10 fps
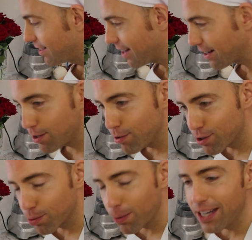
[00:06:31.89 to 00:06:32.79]
not too
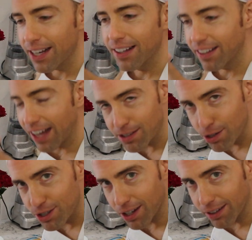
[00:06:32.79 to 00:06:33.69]
sweet, not
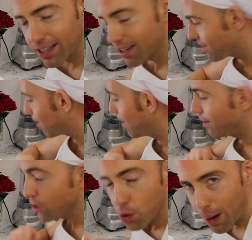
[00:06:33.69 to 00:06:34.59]
too salty to
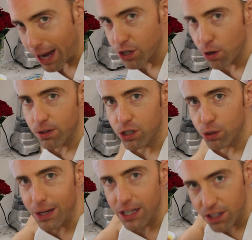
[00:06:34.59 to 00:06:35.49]
start. You add your own
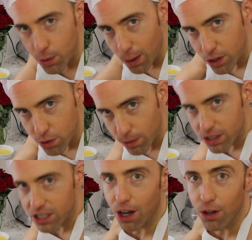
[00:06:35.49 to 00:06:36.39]
sweetener, you add your own
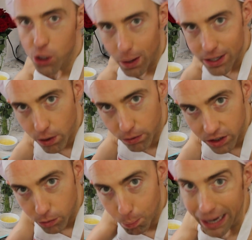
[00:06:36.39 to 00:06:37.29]
salt, you add your own
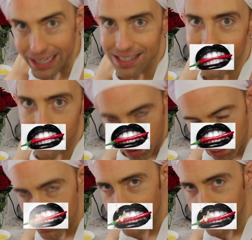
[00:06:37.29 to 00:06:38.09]
spice. You know what I'm